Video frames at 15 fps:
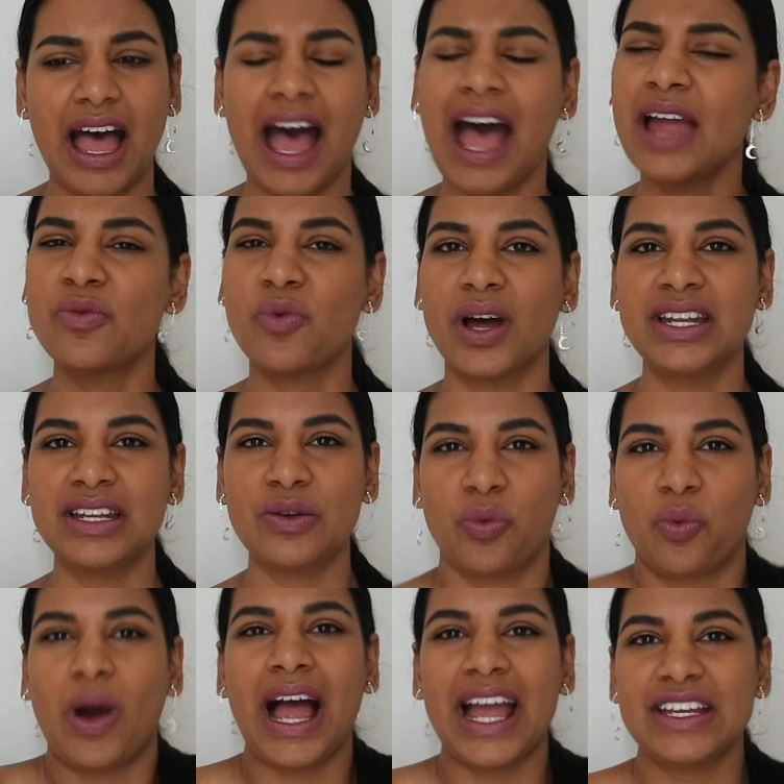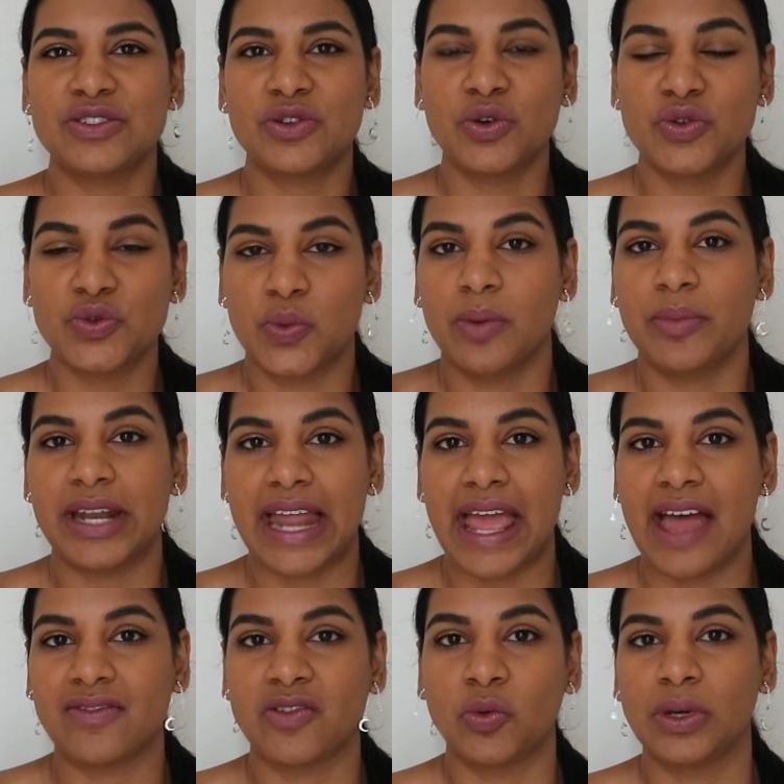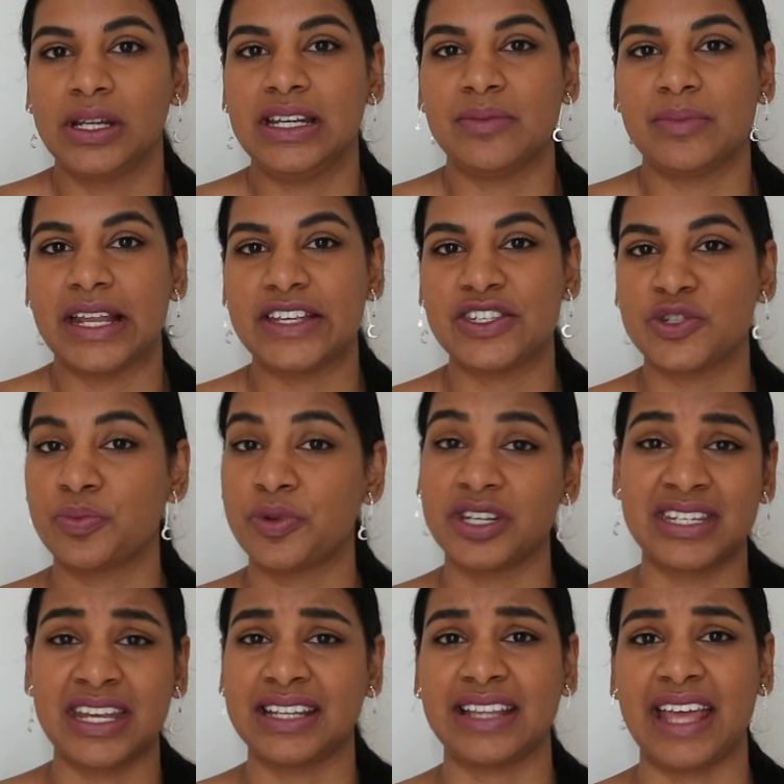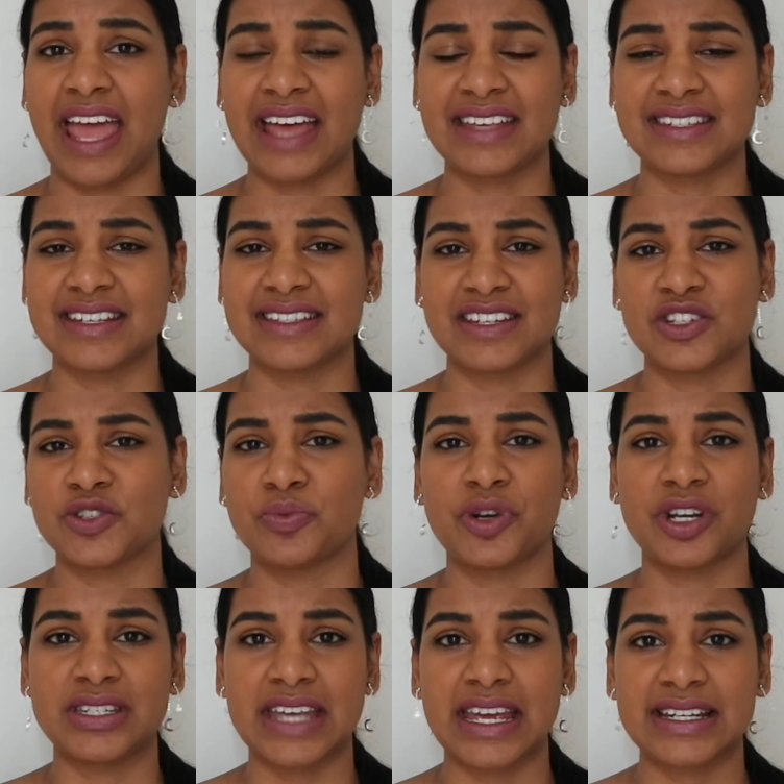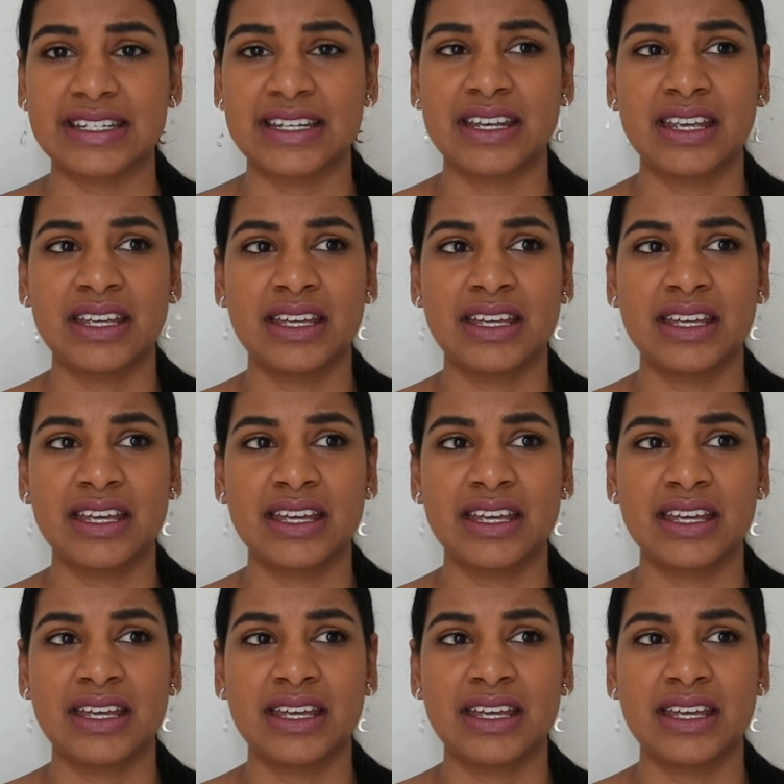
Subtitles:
I wondered, why don't women have a will in place to protect their assets and to protect